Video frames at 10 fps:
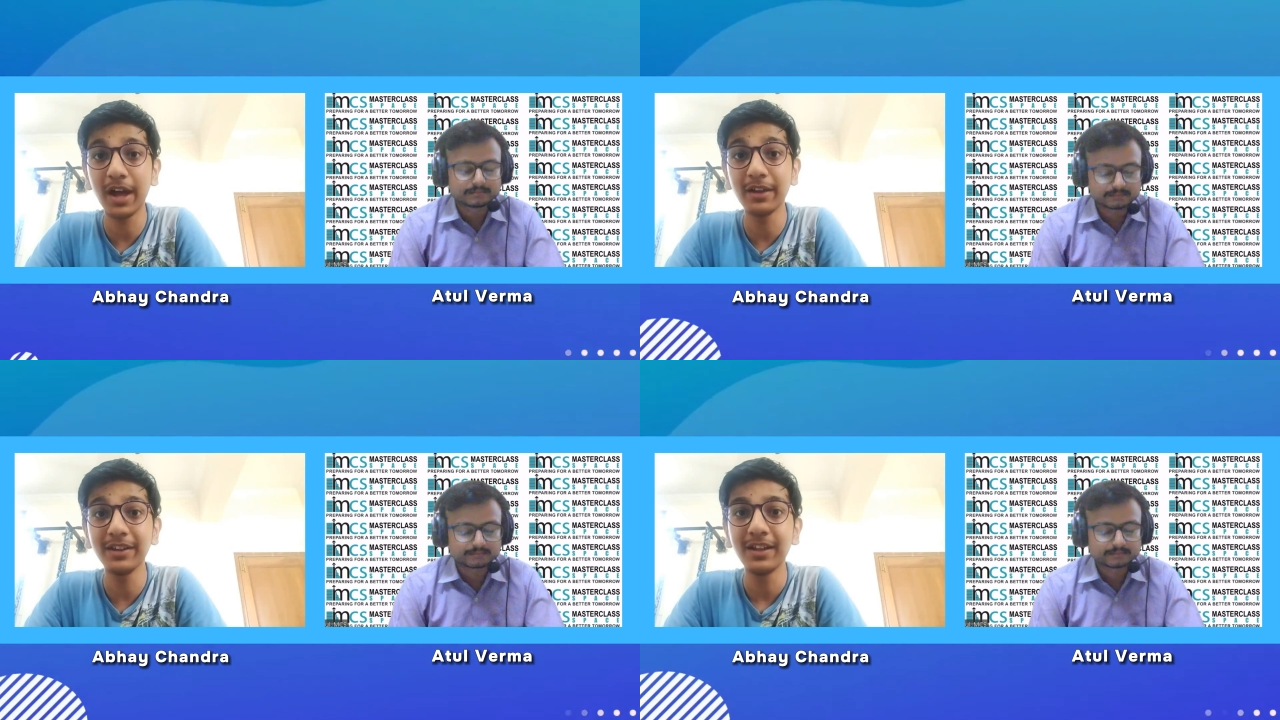Speaker 1: So
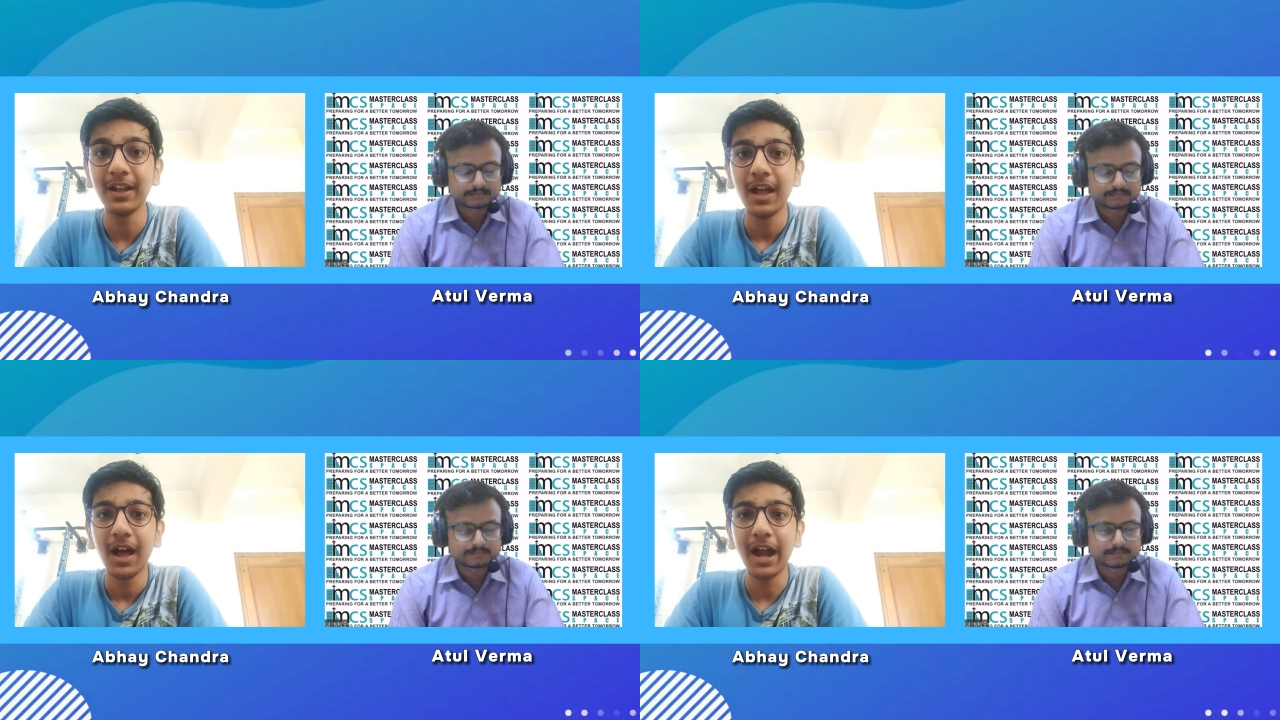I
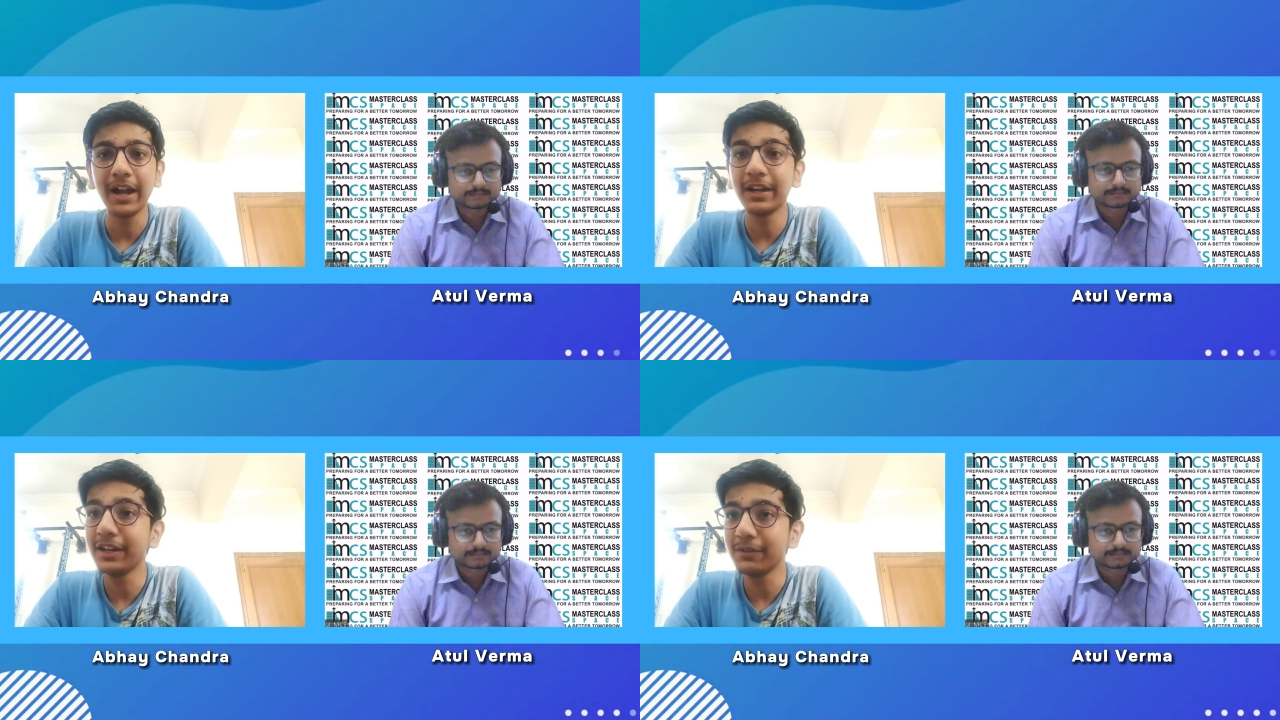
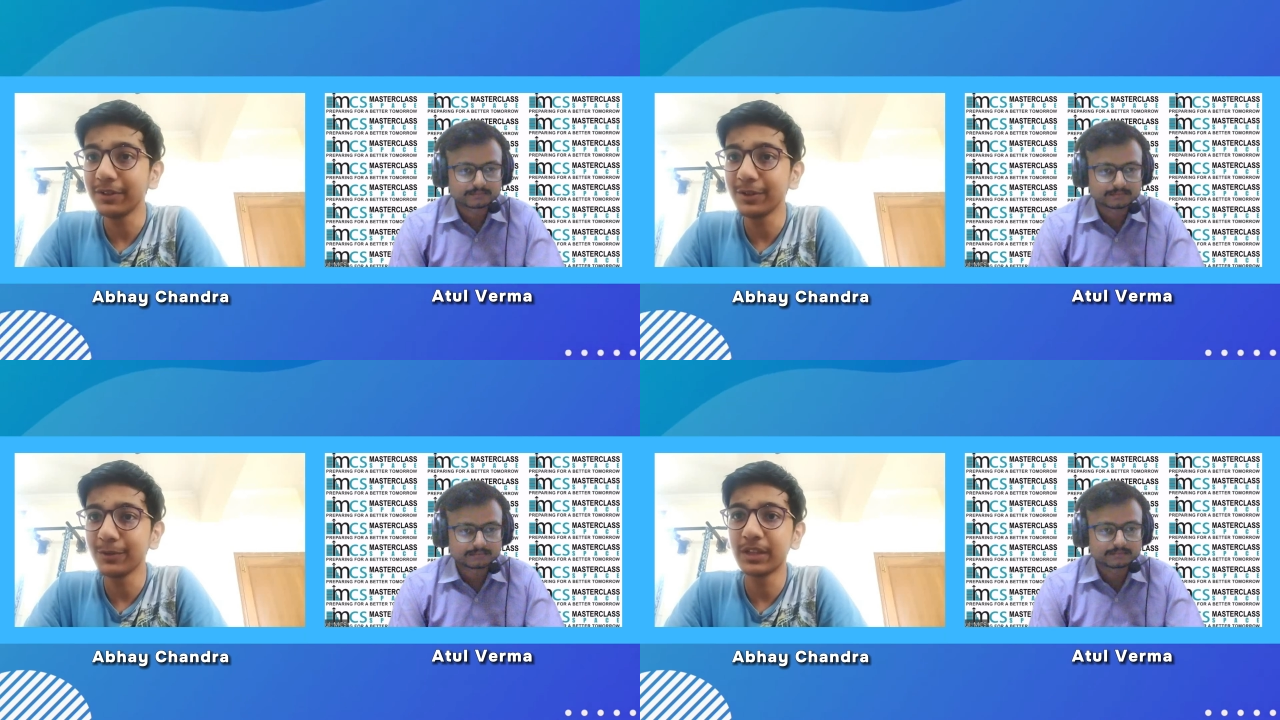didn't
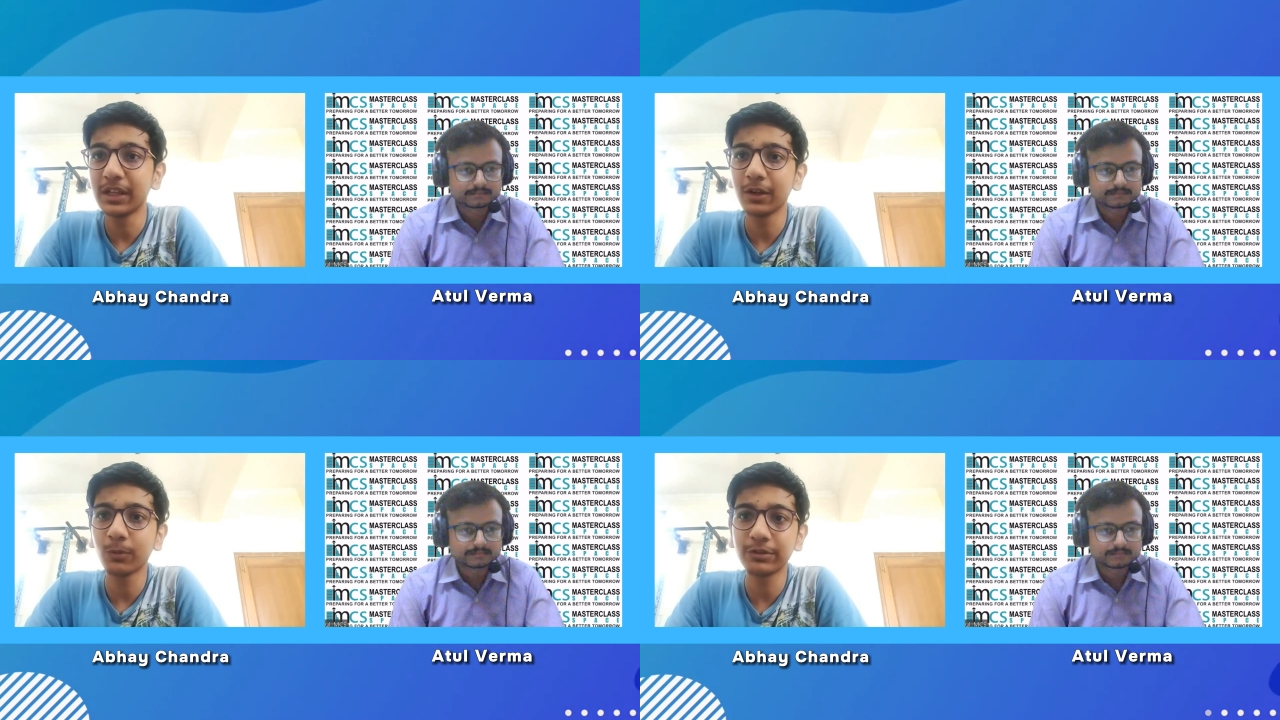even knew
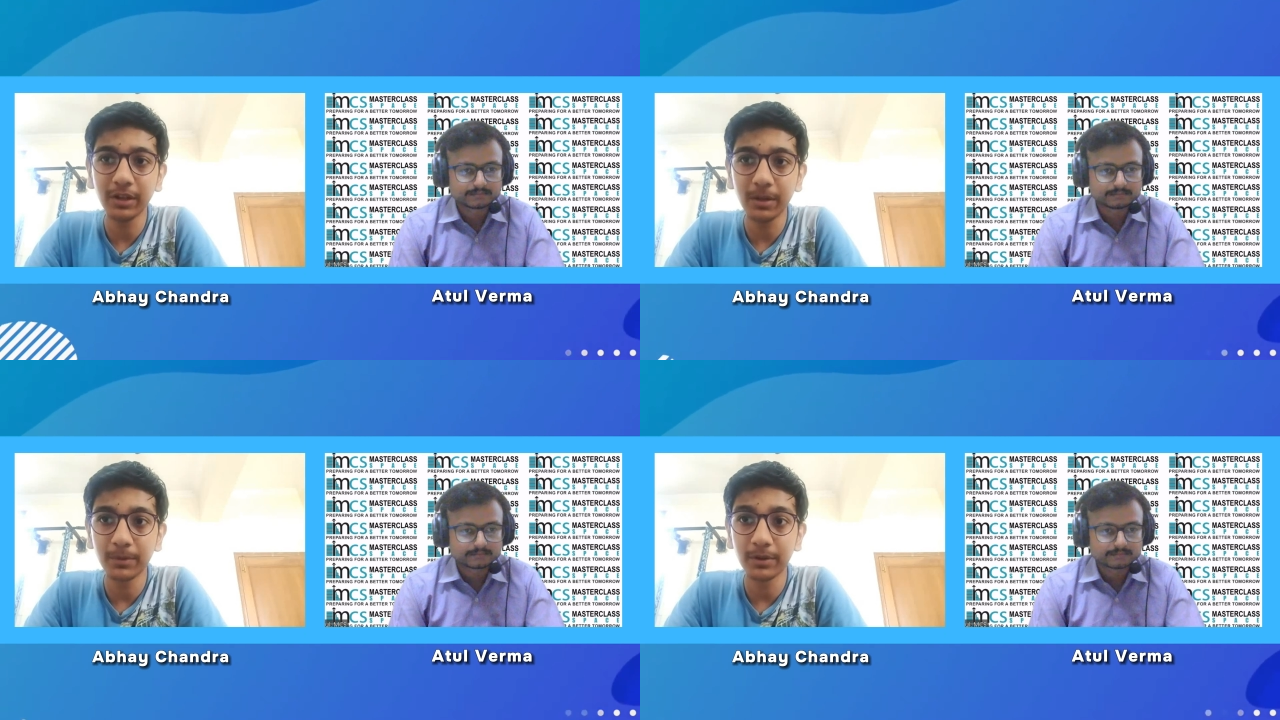the
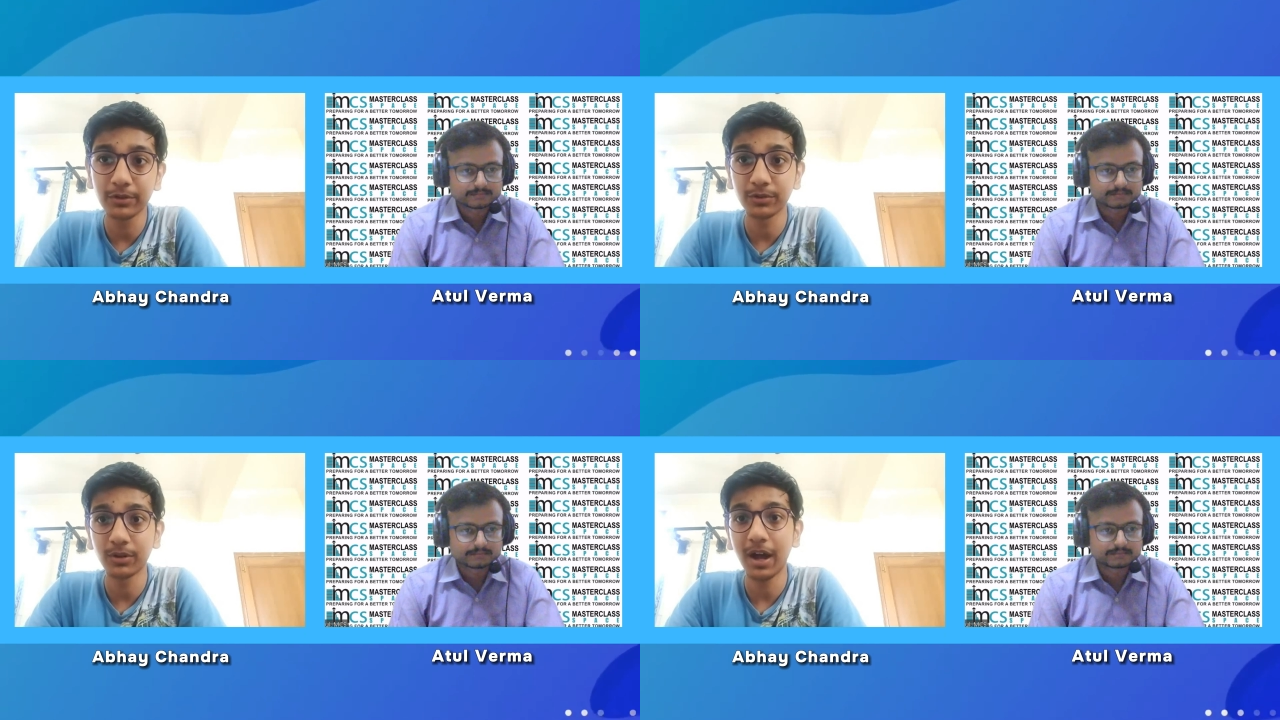question number.
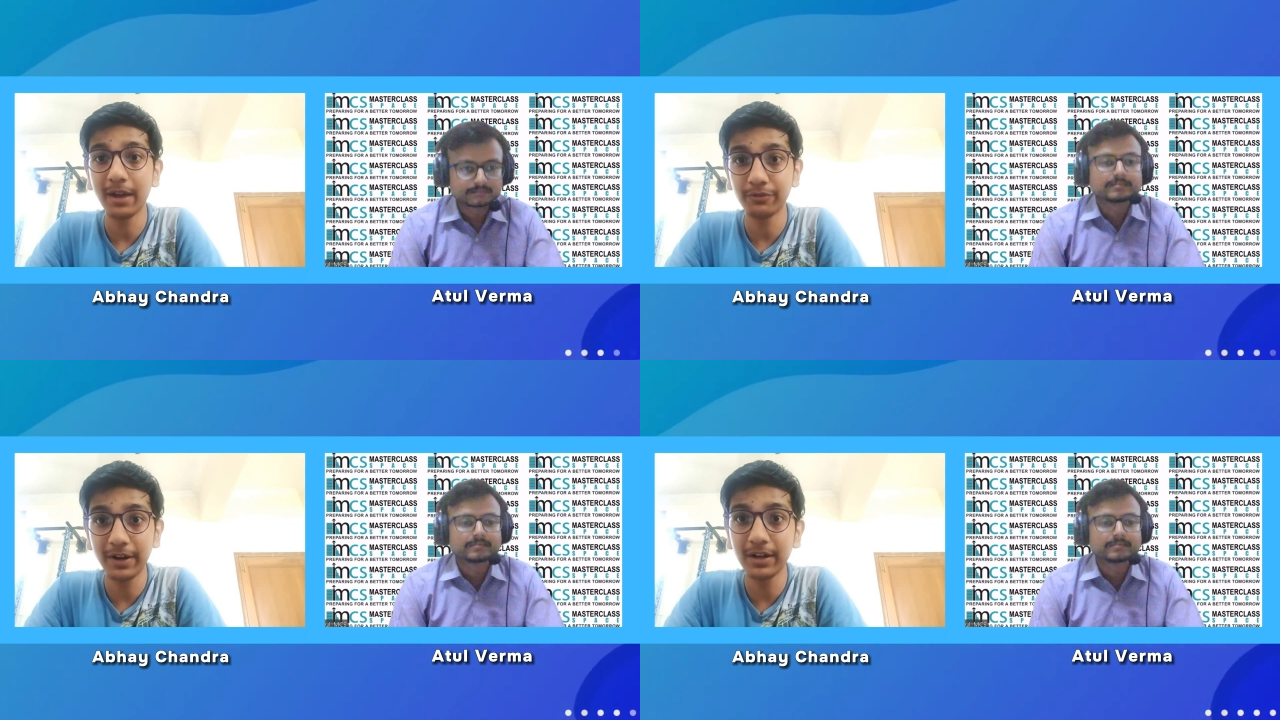So
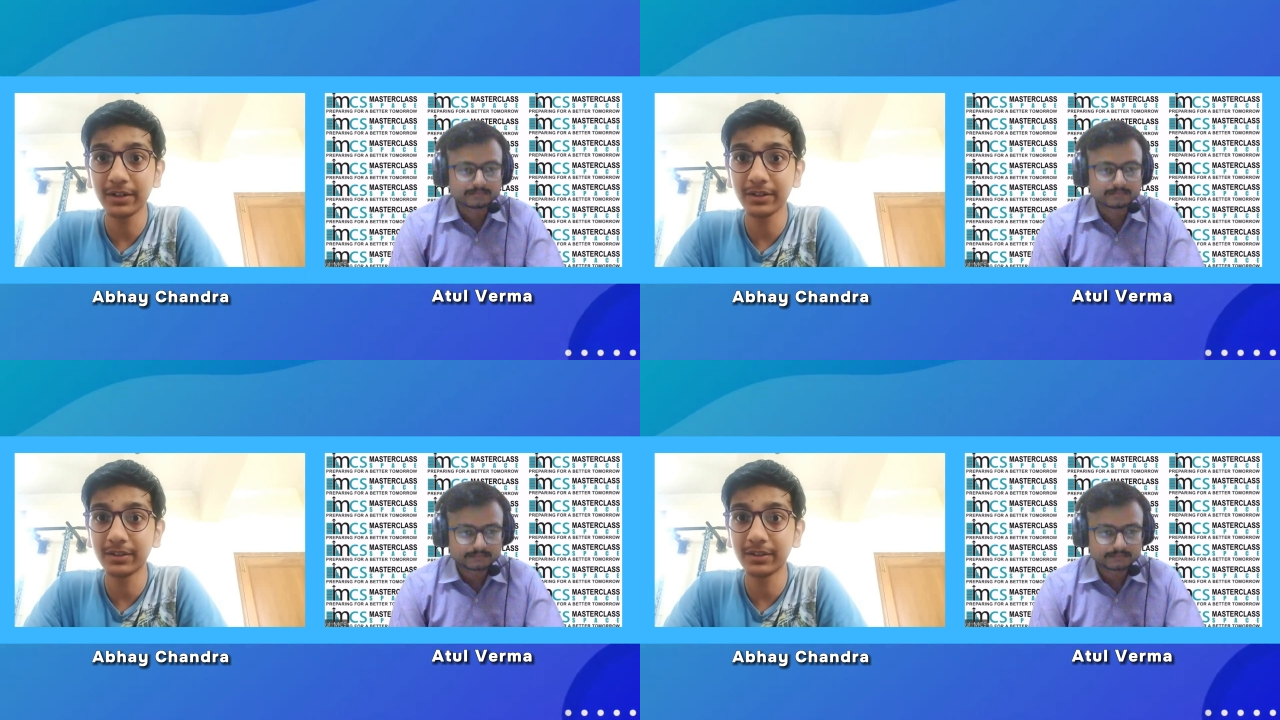I felt